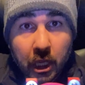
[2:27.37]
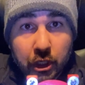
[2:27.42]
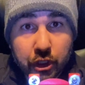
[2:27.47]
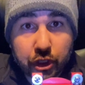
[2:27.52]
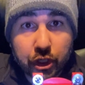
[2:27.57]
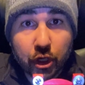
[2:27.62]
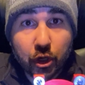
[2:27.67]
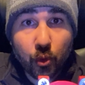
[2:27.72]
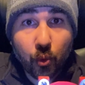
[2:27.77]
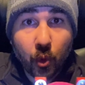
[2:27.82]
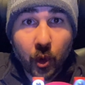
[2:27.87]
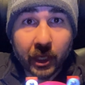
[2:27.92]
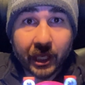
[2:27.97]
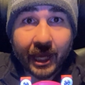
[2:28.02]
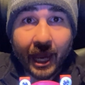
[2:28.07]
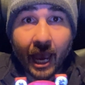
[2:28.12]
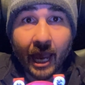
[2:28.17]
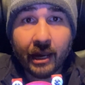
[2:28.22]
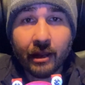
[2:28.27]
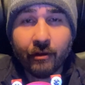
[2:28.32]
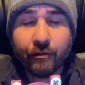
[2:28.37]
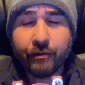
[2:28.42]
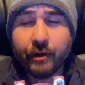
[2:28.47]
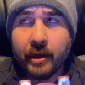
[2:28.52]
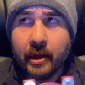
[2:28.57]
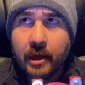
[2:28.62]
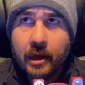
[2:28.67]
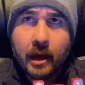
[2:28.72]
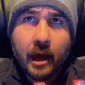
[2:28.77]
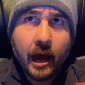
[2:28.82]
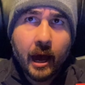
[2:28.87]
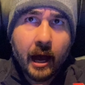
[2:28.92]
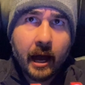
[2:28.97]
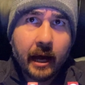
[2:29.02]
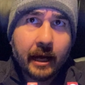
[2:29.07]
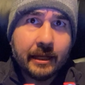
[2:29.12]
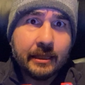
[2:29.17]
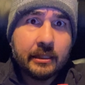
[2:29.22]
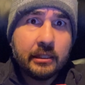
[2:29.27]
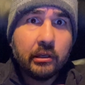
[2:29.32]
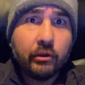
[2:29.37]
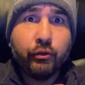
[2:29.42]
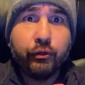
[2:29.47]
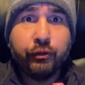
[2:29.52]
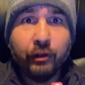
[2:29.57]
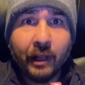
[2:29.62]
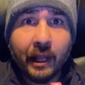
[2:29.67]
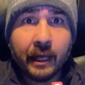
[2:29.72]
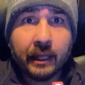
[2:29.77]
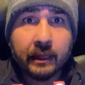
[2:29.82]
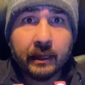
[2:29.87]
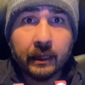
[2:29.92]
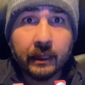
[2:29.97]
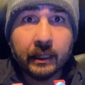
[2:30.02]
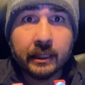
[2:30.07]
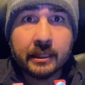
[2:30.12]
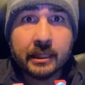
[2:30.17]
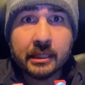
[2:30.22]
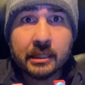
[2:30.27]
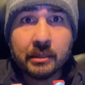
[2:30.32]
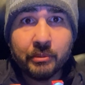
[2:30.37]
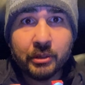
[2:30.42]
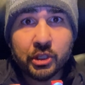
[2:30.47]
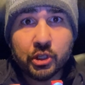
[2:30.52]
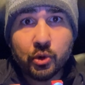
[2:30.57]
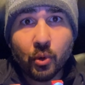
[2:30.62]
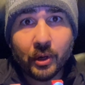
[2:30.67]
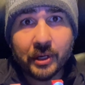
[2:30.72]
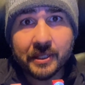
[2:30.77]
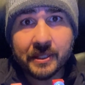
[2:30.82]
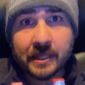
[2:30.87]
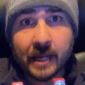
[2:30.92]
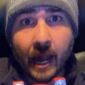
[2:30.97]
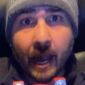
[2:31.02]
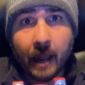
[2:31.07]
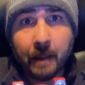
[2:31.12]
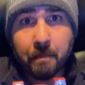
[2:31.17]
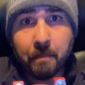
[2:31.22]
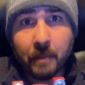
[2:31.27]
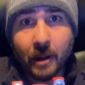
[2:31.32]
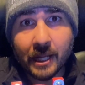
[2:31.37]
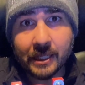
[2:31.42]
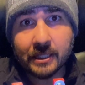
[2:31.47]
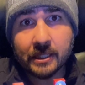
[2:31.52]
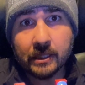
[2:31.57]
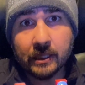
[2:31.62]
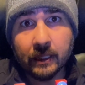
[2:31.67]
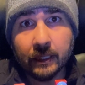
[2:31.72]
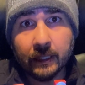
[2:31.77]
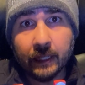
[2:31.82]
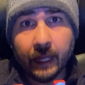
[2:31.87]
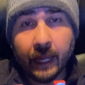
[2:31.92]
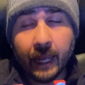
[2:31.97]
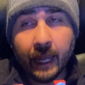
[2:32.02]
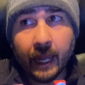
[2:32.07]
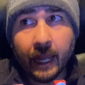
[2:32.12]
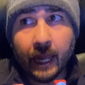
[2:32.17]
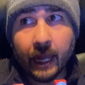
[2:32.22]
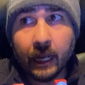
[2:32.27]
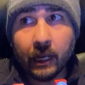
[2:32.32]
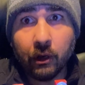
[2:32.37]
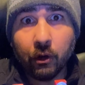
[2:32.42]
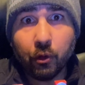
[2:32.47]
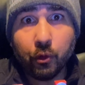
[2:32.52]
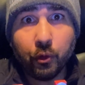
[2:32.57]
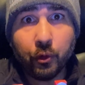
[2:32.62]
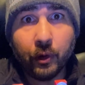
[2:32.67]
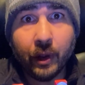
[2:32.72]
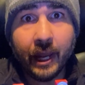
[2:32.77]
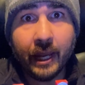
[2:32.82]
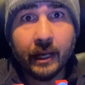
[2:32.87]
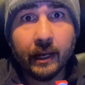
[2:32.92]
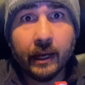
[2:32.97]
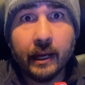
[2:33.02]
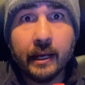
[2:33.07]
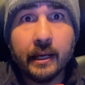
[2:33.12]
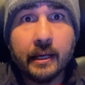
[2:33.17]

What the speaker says: Two would kind of deflect the latissimus dorsi muscle and create